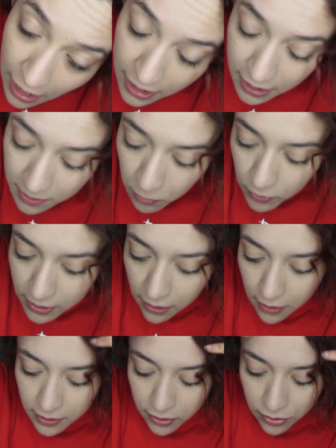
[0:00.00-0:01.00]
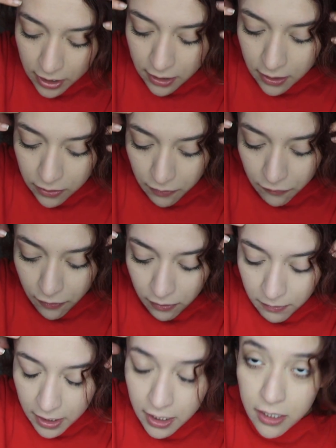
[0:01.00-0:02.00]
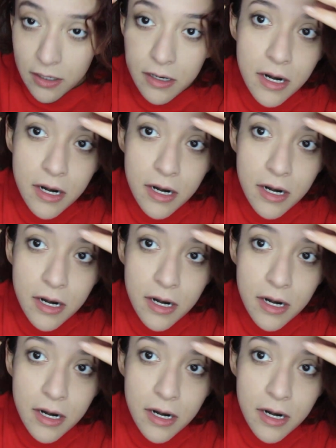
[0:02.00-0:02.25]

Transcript: and it's mostly concentrated in the front right here.